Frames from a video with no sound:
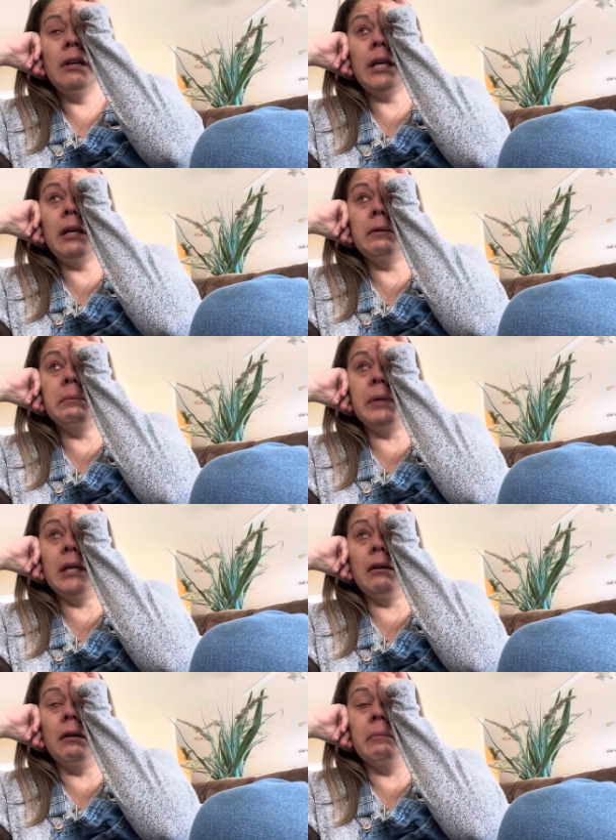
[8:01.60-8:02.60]
he would
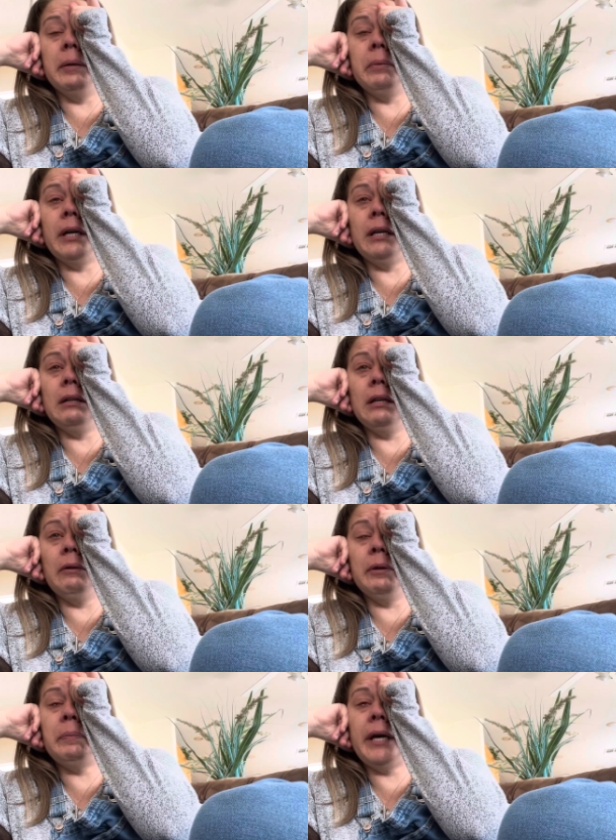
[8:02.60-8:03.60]
be on my bed and
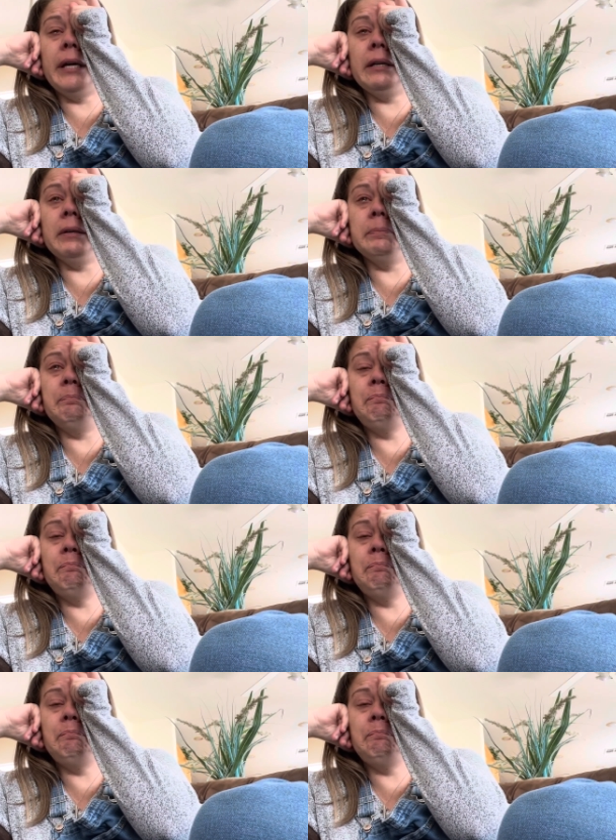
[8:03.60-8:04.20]
I would pet him